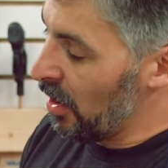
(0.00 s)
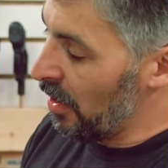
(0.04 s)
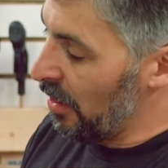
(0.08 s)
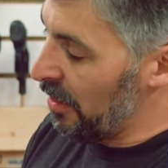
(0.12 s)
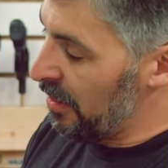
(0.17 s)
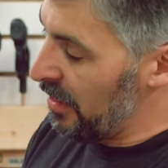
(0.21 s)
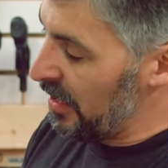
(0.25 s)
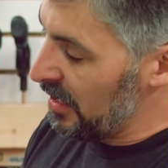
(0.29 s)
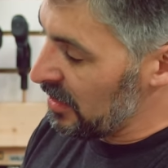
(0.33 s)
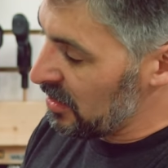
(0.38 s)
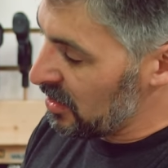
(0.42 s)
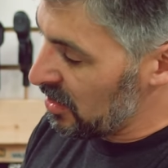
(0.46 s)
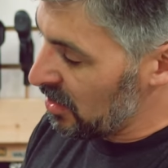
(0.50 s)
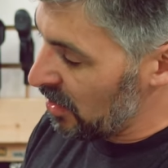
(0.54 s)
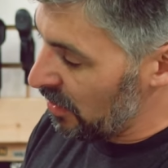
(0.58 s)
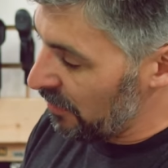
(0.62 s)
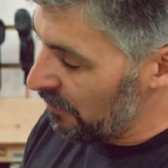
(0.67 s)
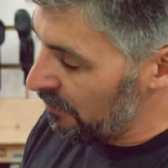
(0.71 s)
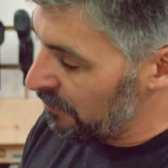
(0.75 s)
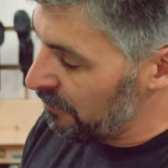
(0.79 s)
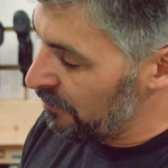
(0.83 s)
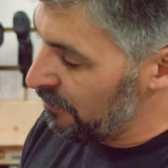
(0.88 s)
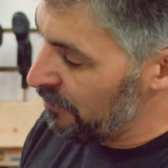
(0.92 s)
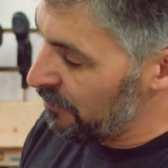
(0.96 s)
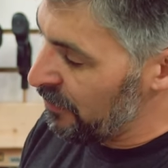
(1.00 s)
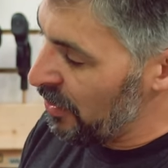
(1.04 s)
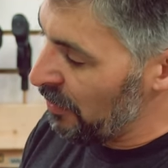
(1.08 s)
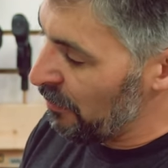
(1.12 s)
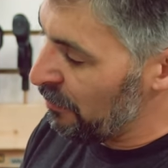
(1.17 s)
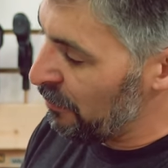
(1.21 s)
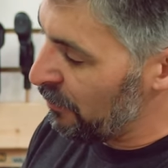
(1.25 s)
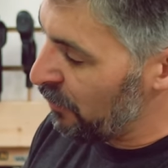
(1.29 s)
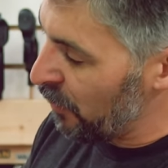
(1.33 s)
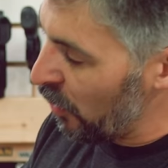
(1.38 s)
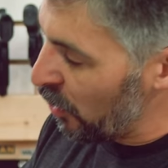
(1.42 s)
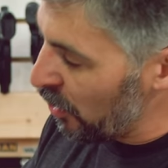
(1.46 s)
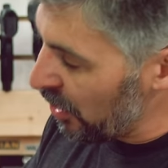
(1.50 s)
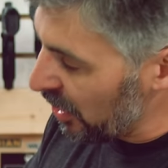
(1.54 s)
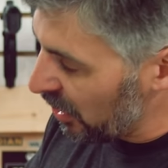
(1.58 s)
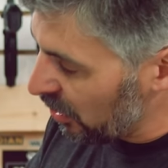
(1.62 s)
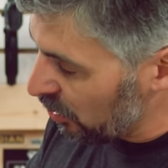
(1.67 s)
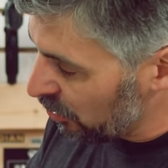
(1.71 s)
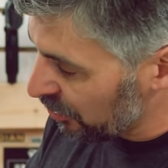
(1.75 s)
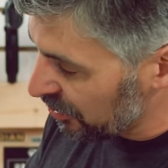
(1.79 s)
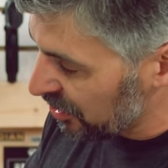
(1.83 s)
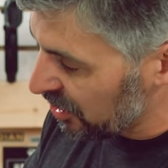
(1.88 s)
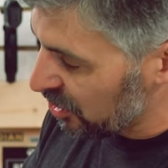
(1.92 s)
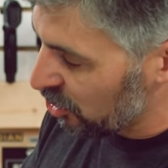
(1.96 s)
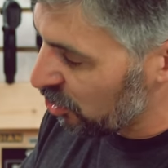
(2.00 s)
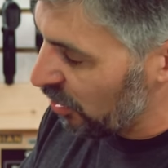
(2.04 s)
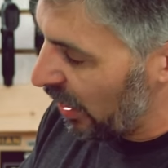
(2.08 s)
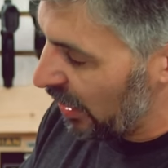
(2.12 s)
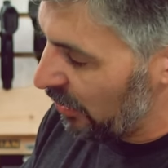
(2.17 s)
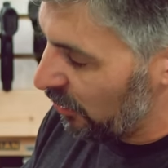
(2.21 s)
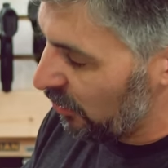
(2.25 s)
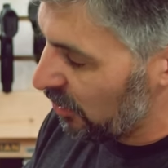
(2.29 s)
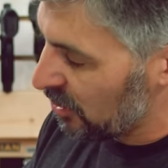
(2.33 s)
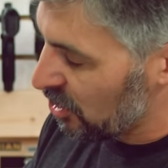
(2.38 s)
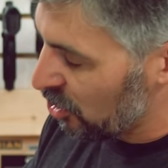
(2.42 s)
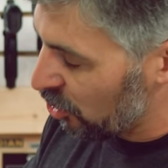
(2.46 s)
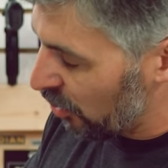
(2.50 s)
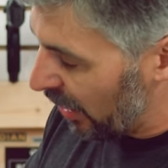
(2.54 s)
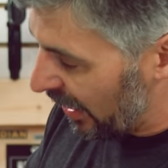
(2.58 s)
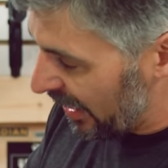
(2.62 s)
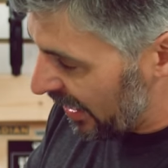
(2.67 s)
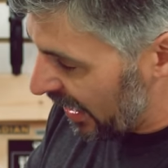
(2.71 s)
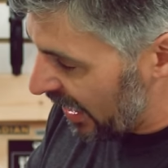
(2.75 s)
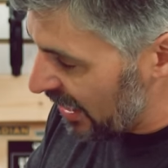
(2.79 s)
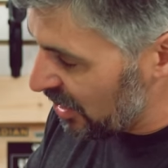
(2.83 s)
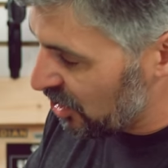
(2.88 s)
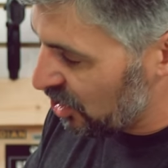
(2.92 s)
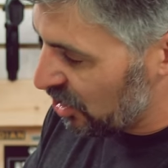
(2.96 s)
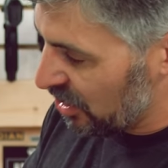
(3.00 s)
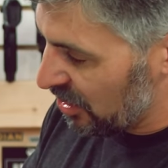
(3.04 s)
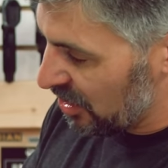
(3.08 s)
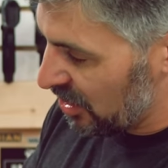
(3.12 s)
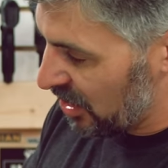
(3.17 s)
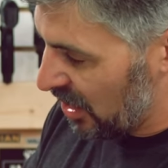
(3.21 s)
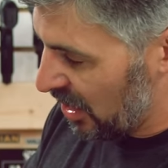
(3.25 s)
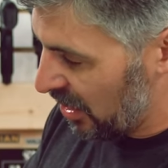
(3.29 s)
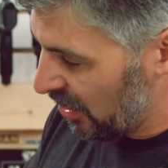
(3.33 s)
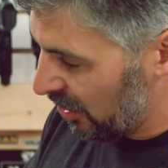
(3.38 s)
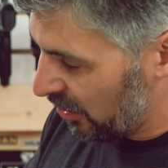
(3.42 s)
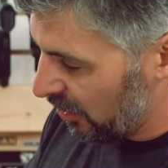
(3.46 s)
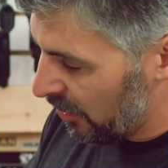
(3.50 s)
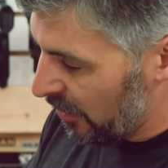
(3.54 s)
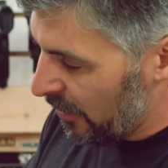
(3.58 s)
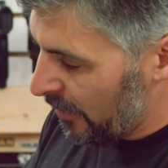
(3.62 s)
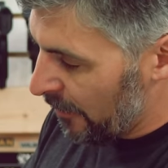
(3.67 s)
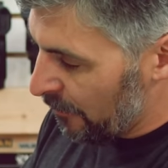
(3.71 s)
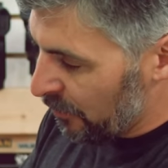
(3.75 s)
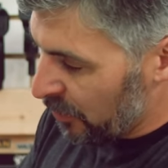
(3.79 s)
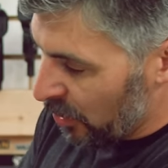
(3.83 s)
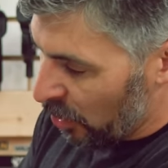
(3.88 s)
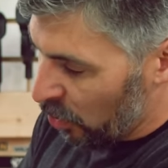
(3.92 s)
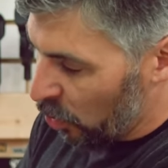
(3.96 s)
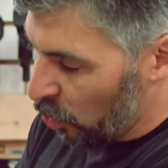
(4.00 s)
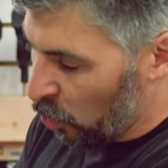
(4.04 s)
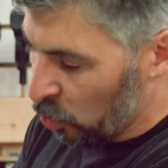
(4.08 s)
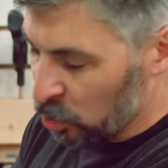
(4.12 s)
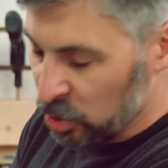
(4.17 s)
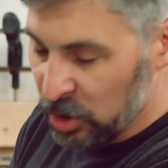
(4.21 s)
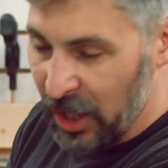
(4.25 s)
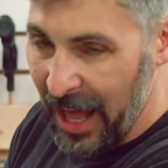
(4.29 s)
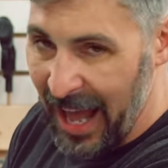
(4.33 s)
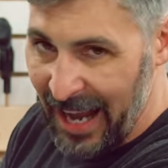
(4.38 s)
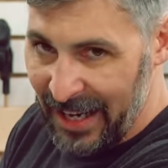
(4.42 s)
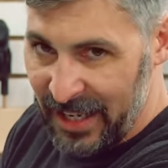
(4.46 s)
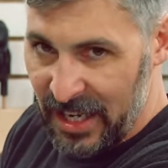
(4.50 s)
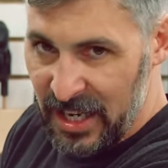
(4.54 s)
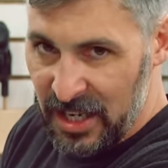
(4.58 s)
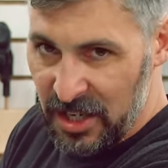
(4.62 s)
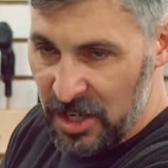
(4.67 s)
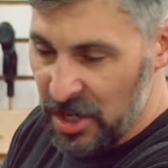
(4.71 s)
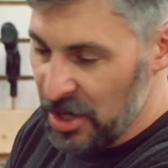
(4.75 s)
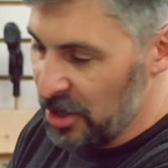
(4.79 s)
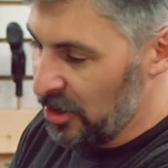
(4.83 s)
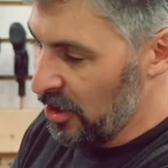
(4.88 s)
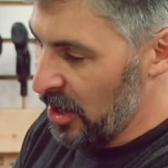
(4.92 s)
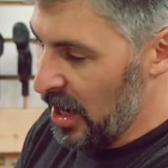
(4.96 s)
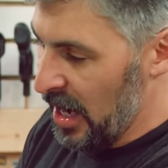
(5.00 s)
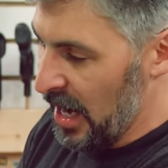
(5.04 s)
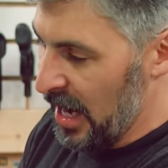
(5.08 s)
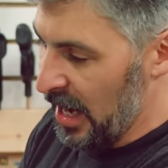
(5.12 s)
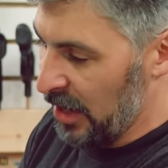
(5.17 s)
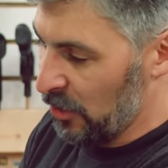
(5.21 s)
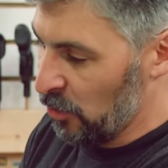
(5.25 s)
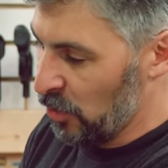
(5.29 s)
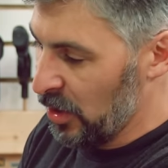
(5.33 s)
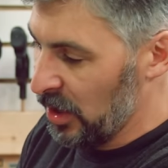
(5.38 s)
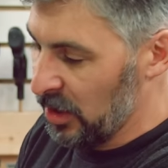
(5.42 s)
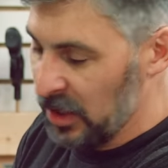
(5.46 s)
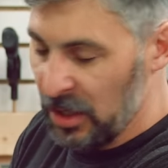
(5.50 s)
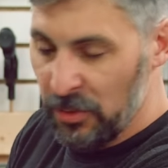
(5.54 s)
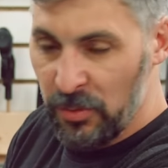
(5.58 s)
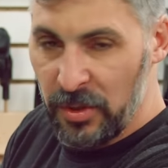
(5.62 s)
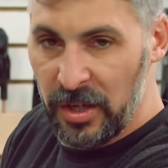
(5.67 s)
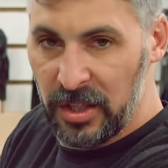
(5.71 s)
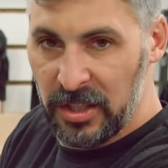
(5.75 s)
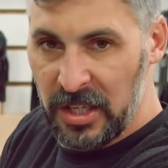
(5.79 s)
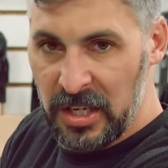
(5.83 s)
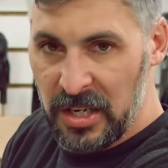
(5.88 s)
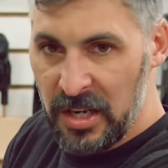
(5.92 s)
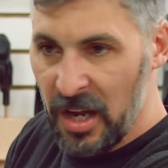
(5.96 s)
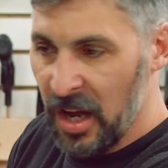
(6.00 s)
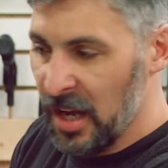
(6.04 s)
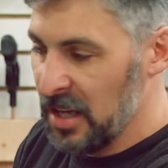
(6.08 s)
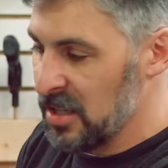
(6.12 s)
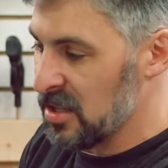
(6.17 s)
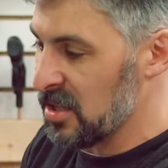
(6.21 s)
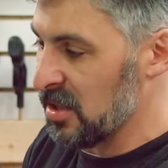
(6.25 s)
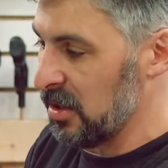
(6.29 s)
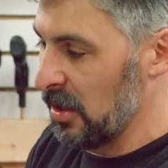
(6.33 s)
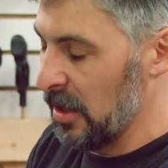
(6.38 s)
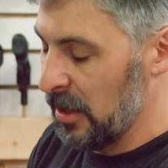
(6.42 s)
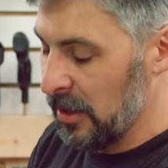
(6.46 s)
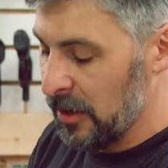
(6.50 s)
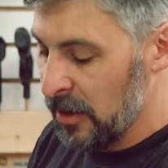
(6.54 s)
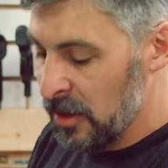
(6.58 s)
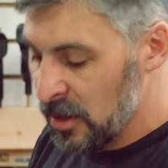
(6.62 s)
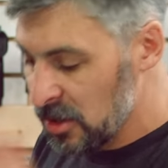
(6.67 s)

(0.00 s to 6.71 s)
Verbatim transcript: This, the vertical striations here lock into your hand really, really nicely.